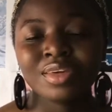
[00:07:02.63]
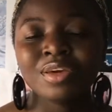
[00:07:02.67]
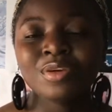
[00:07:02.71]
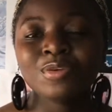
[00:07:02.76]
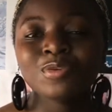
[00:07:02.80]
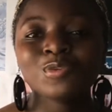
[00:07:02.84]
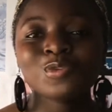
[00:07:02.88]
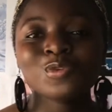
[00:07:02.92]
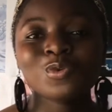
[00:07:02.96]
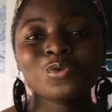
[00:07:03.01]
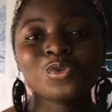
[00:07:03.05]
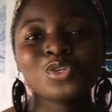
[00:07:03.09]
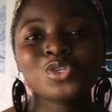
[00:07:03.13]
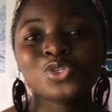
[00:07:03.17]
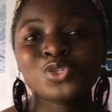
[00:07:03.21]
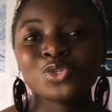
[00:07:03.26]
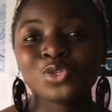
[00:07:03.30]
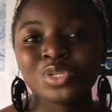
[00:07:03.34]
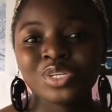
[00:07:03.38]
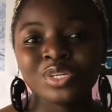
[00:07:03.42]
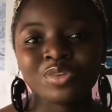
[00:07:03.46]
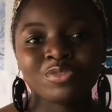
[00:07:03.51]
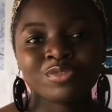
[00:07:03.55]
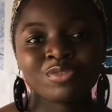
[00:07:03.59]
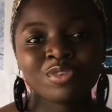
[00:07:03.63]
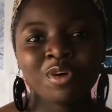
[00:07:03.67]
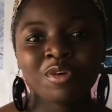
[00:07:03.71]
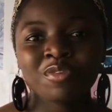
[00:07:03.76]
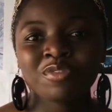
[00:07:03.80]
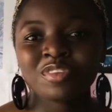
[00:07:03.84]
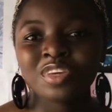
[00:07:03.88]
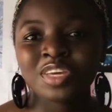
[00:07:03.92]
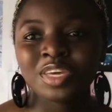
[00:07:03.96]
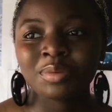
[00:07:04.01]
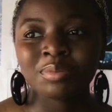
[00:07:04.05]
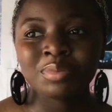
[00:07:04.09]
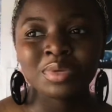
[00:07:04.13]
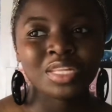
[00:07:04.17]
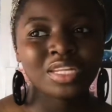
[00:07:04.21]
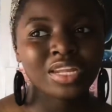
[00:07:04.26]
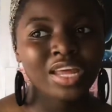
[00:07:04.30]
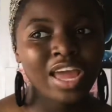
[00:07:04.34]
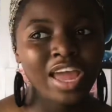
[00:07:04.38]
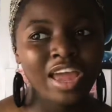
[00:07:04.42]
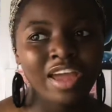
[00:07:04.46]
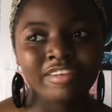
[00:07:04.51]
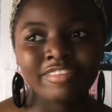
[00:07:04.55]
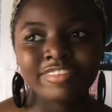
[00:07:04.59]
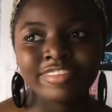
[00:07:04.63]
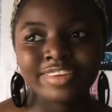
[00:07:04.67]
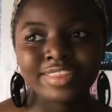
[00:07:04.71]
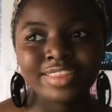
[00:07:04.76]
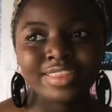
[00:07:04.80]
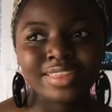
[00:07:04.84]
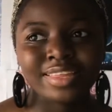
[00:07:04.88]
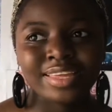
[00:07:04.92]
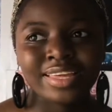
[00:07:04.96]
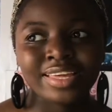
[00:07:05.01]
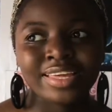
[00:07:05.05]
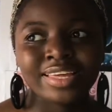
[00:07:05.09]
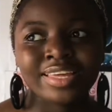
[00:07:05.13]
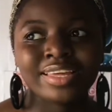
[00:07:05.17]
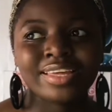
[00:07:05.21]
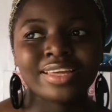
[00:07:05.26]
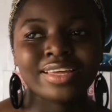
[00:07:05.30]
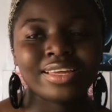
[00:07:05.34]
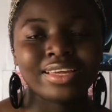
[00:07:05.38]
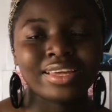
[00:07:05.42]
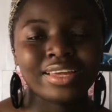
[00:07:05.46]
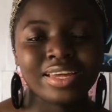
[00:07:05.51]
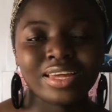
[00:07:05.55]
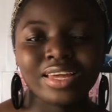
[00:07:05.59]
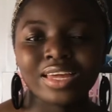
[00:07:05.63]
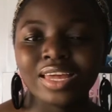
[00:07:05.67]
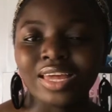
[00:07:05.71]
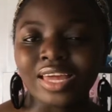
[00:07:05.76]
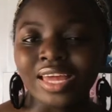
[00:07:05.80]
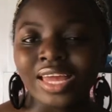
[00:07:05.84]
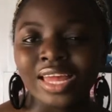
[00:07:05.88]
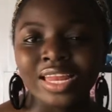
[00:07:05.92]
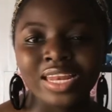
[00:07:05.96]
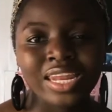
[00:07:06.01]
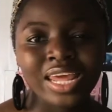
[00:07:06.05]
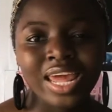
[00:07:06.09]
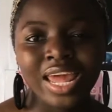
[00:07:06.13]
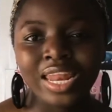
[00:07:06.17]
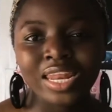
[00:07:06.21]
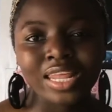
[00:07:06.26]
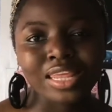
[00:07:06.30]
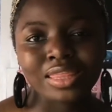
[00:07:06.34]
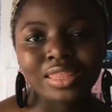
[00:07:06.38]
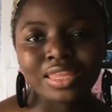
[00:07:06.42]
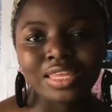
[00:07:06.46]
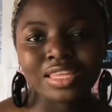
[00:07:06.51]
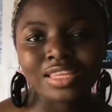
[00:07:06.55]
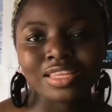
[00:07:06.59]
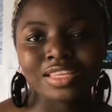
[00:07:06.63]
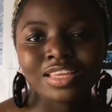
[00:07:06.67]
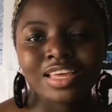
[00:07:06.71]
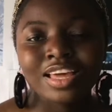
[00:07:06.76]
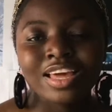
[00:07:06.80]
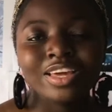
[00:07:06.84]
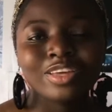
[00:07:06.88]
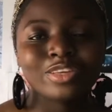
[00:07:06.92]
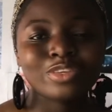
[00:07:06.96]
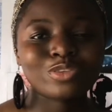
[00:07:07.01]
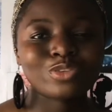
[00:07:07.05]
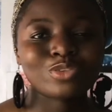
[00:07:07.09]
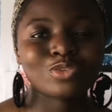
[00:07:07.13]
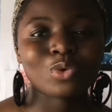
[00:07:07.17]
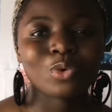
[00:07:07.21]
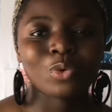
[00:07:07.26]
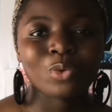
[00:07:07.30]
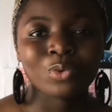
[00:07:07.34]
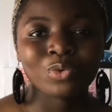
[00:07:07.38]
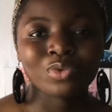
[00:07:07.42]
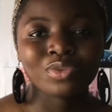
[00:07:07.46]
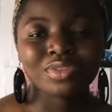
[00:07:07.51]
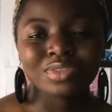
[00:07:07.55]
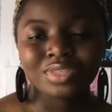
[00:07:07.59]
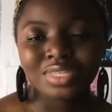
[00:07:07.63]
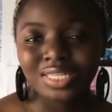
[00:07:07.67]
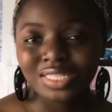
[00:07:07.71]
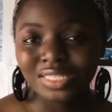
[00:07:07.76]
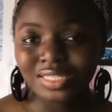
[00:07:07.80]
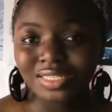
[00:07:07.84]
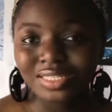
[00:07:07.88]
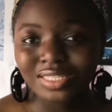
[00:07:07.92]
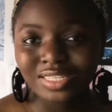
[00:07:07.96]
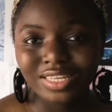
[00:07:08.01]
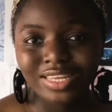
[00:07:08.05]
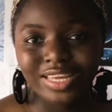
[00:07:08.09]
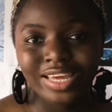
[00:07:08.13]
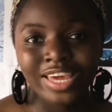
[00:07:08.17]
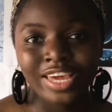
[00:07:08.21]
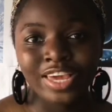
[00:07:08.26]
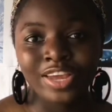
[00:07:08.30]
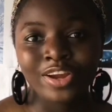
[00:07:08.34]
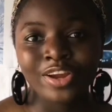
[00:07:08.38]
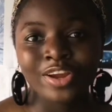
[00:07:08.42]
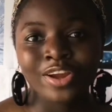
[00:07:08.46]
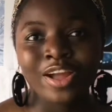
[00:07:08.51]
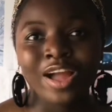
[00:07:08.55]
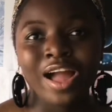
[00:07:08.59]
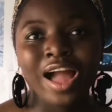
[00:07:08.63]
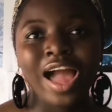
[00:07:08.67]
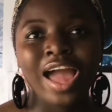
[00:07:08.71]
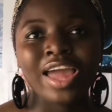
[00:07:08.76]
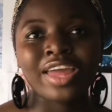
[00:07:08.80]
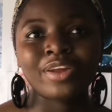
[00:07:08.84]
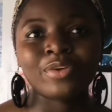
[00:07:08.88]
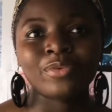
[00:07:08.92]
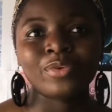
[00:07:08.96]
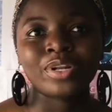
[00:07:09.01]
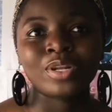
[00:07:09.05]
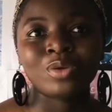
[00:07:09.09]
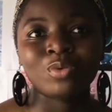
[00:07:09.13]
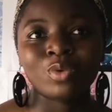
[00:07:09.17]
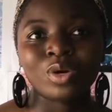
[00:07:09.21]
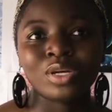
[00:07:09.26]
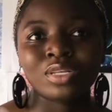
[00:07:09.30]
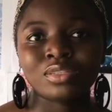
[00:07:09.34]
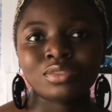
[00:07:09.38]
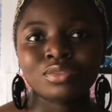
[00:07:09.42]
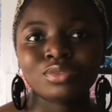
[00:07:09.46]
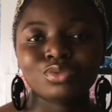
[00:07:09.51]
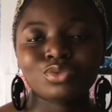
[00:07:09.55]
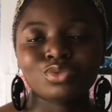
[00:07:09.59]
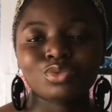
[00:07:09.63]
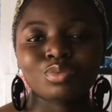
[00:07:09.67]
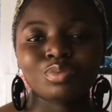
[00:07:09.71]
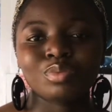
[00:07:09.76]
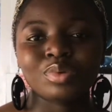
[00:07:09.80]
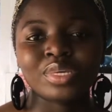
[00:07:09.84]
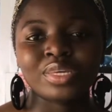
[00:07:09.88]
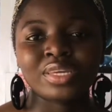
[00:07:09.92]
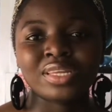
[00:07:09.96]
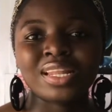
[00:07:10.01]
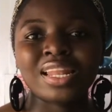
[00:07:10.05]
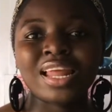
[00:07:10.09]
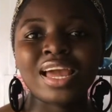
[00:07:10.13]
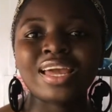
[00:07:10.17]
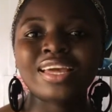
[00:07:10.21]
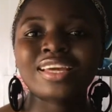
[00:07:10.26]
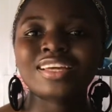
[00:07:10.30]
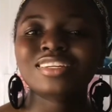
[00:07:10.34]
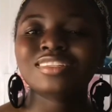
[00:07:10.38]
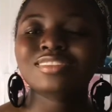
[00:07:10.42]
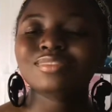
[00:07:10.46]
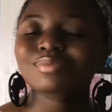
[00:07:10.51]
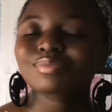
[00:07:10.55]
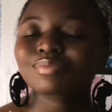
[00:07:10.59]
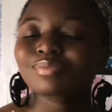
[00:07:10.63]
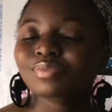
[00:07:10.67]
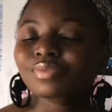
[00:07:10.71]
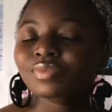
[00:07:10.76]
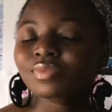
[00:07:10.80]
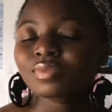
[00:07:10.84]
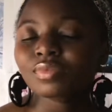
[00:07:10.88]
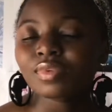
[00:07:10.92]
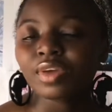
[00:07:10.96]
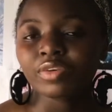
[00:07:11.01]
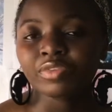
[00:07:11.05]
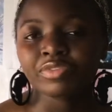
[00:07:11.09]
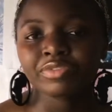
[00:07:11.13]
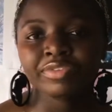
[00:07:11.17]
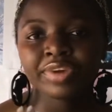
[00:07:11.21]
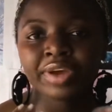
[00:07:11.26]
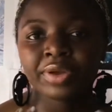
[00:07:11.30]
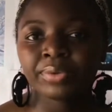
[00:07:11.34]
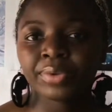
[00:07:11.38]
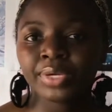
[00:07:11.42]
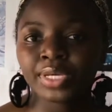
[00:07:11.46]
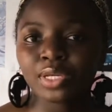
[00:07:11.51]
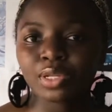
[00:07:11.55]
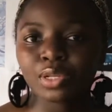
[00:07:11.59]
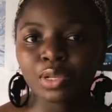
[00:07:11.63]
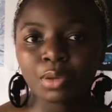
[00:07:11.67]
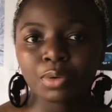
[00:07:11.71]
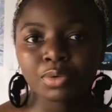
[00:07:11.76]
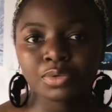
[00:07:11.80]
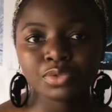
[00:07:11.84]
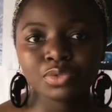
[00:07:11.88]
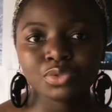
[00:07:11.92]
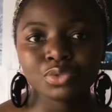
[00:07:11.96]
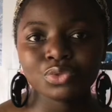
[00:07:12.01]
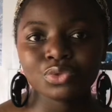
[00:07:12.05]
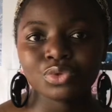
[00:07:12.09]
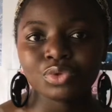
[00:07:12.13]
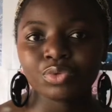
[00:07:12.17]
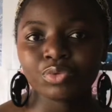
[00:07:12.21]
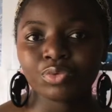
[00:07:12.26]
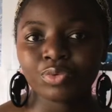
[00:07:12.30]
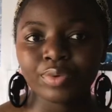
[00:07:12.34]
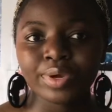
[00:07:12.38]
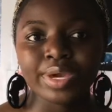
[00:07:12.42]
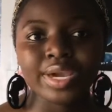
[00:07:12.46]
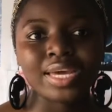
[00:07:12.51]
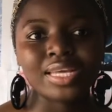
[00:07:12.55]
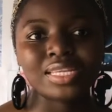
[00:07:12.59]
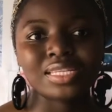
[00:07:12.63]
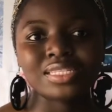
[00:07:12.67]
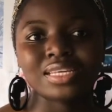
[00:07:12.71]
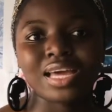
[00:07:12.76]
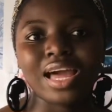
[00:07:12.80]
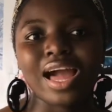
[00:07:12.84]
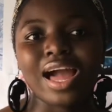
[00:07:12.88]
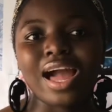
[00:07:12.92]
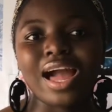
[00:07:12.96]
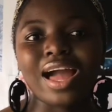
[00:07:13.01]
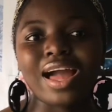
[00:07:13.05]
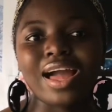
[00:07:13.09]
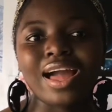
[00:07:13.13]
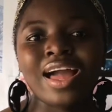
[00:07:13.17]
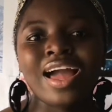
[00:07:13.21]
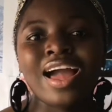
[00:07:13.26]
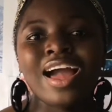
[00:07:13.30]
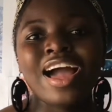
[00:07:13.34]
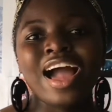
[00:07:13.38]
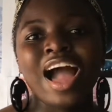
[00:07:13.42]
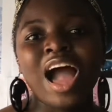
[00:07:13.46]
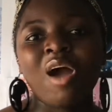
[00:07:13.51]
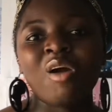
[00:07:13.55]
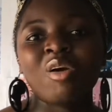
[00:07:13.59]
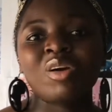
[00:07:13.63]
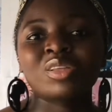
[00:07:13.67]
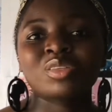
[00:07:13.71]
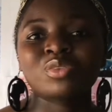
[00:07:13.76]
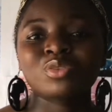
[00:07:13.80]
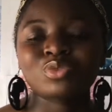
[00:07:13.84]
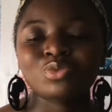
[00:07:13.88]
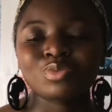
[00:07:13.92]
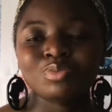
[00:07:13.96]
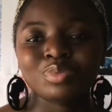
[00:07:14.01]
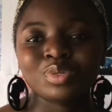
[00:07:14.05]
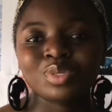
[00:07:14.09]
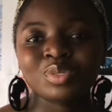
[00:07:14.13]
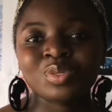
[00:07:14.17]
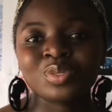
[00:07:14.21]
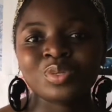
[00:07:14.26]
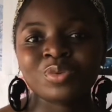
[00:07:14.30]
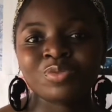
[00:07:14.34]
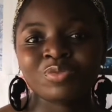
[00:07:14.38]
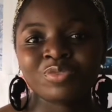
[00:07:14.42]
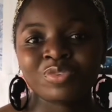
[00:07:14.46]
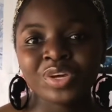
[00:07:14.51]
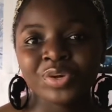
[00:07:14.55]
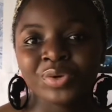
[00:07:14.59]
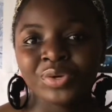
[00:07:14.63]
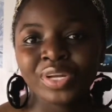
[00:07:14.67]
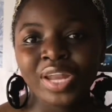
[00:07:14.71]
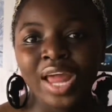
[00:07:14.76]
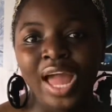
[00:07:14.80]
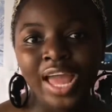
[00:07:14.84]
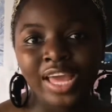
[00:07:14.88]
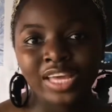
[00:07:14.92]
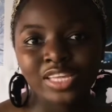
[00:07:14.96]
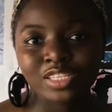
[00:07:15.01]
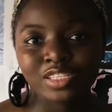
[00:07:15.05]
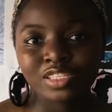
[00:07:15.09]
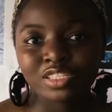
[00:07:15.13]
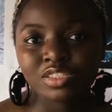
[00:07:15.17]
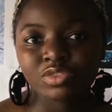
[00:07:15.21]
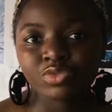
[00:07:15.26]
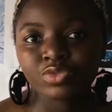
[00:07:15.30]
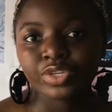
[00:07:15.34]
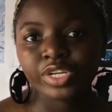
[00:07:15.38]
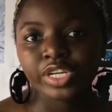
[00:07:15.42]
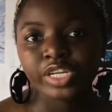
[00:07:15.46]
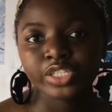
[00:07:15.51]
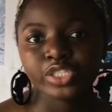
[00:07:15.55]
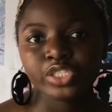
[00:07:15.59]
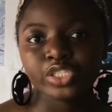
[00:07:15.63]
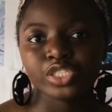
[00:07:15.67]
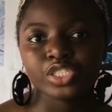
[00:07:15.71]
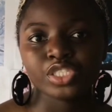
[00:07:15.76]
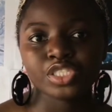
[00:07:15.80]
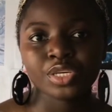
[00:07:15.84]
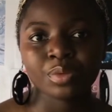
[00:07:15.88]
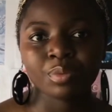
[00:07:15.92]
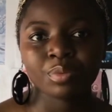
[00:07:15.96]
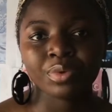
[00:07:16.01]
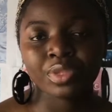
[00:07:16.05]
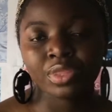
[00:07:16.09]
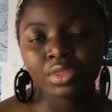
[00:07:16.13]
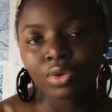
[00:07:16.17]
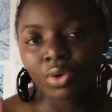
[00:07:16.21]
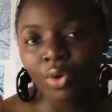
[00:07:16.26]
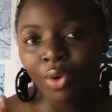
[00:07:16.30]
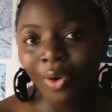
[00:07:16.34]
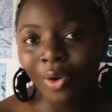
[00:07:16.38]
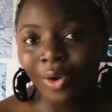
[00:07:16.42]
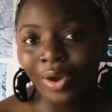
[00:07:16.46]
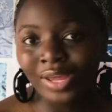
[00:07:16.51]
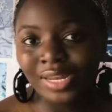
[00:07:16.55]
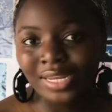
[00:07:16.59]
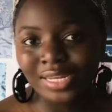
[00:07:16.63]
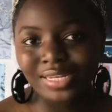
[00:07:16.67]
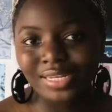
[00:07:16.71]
So we should involve Him in everything and anything. So this year I really want to be like very close to the Creator. I want to build a very nice relationship with God.